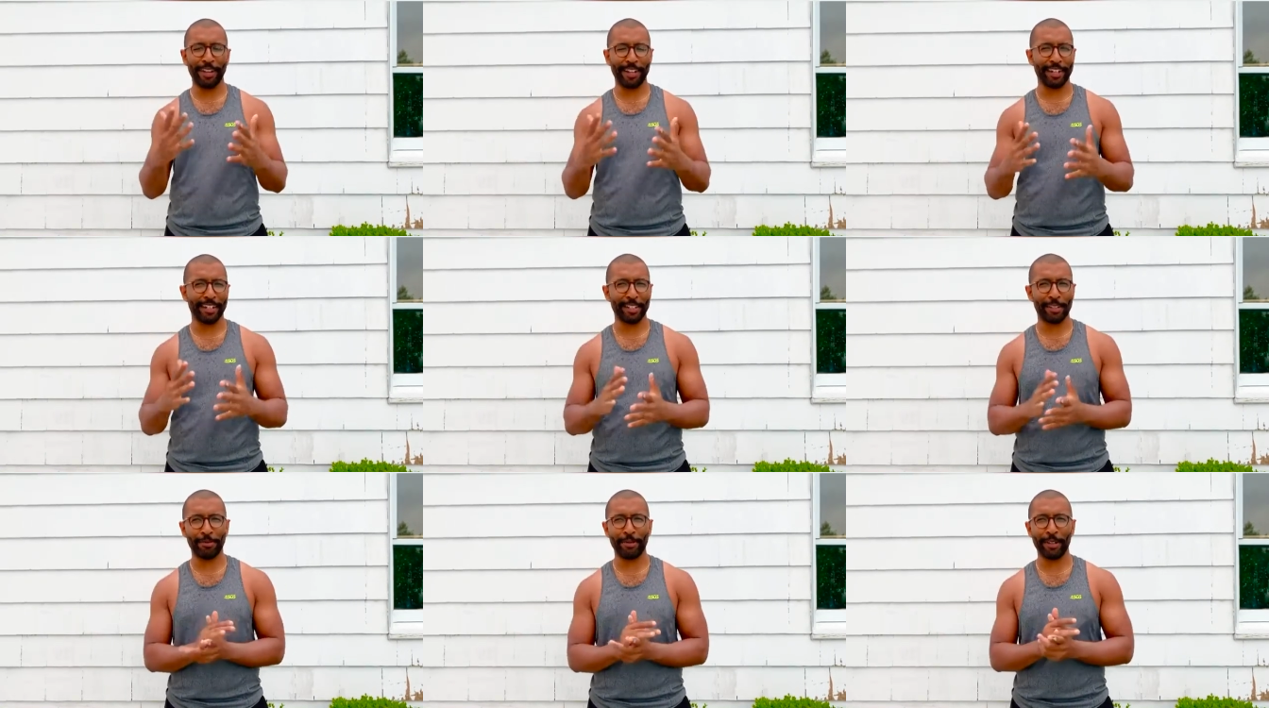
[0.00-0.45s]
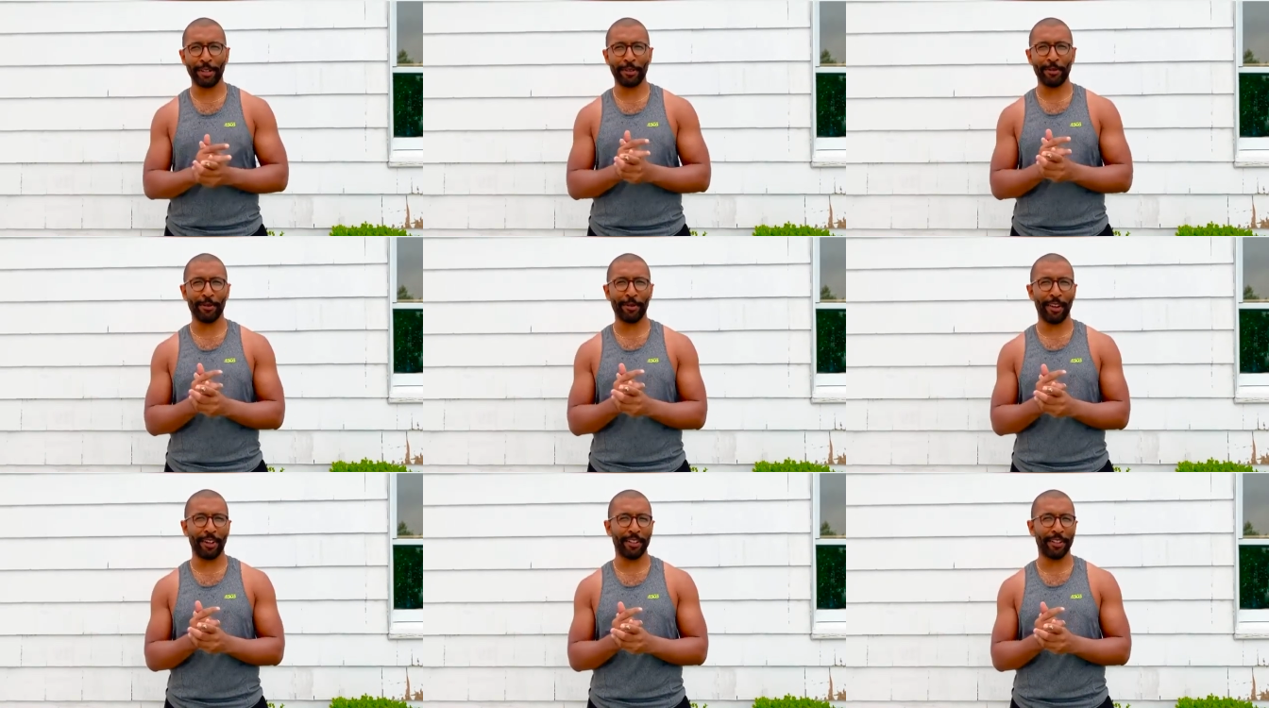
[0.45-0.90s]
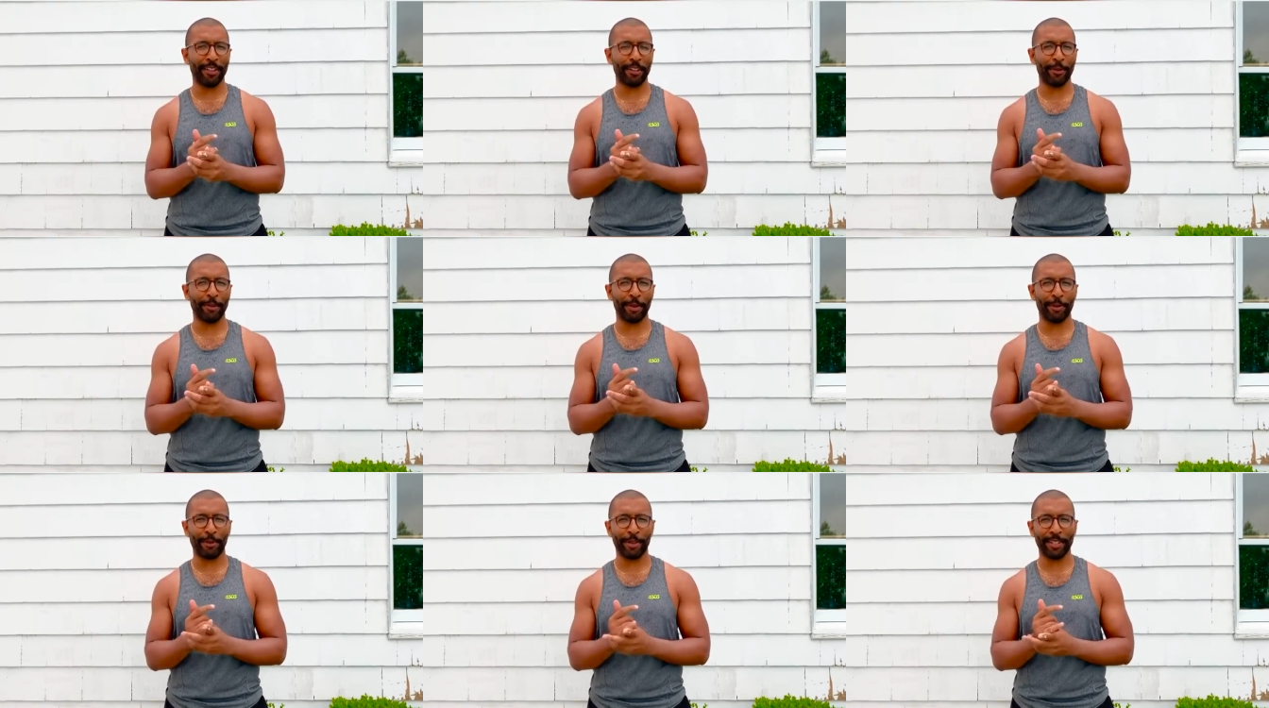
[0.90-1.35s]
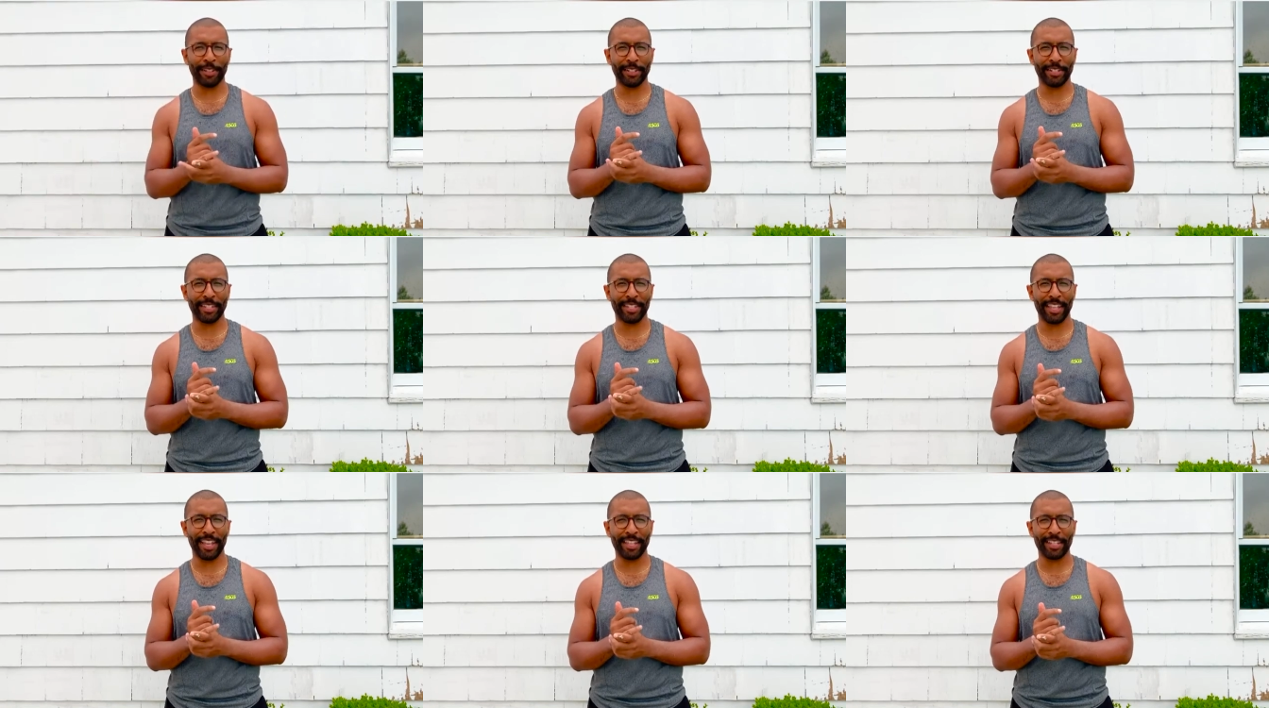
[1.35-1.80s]
It's pretty a little bit of windy
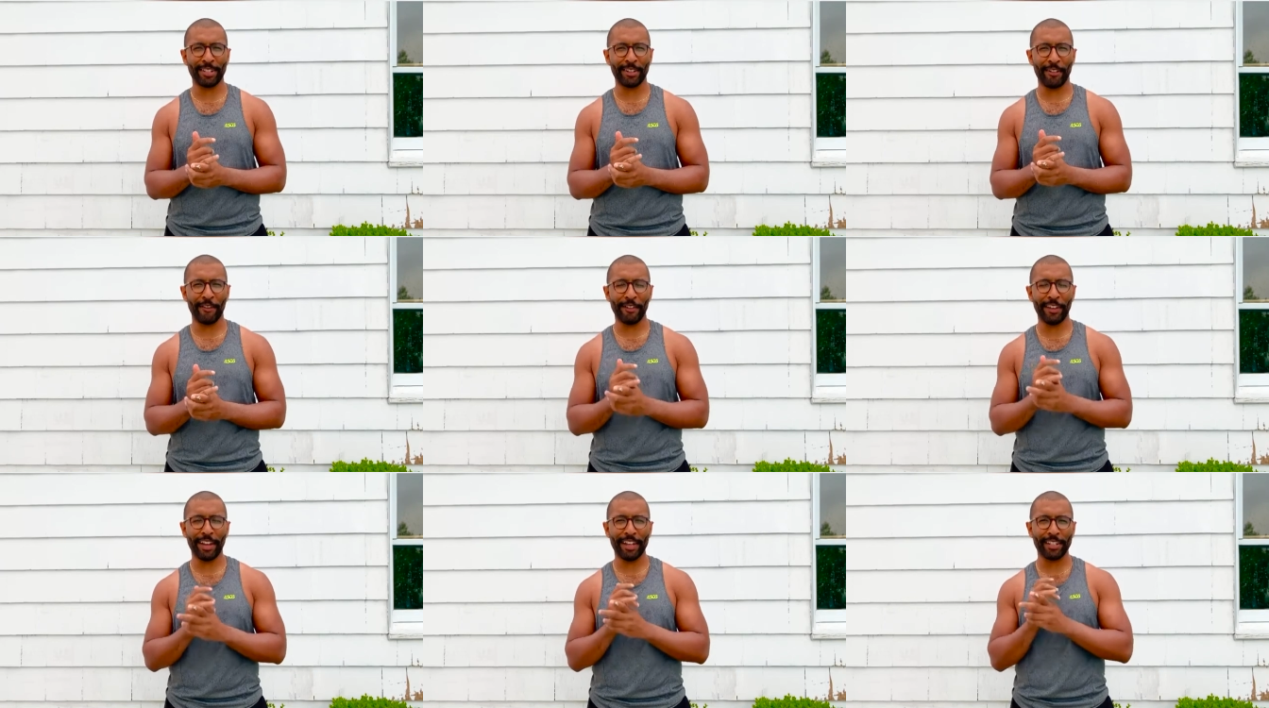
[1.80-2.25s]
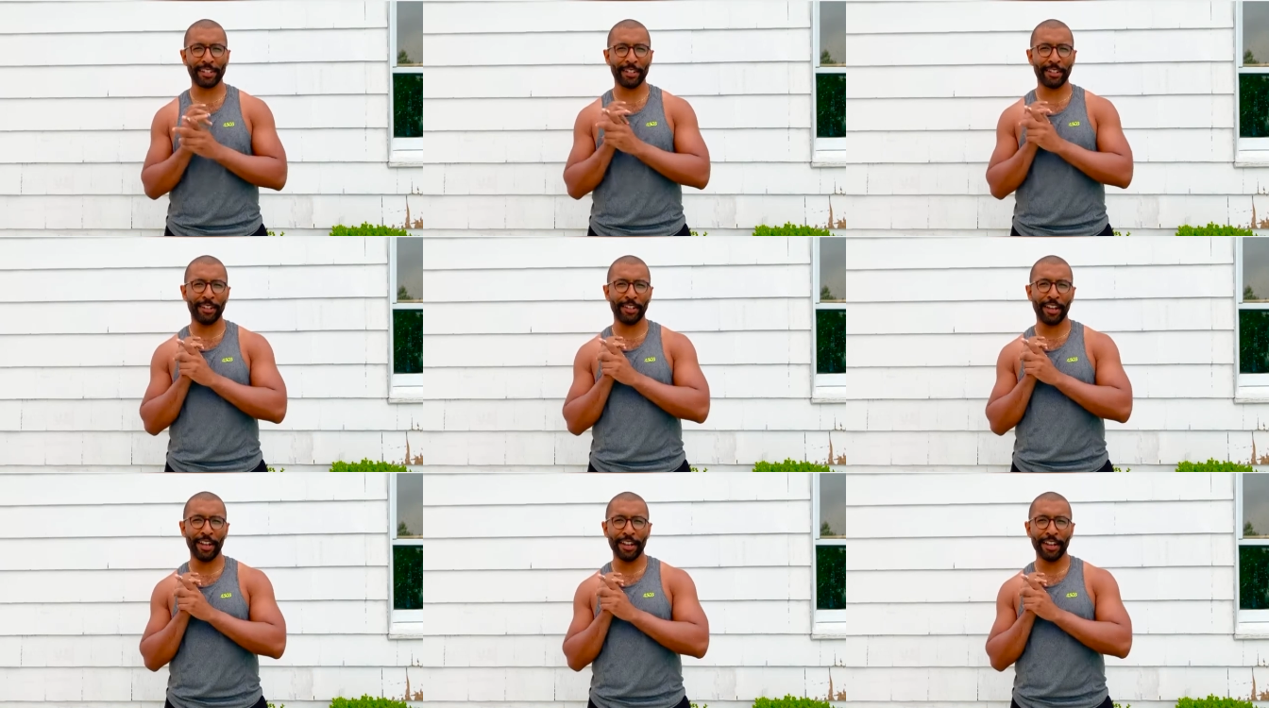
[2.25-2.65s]
today, so if you guys could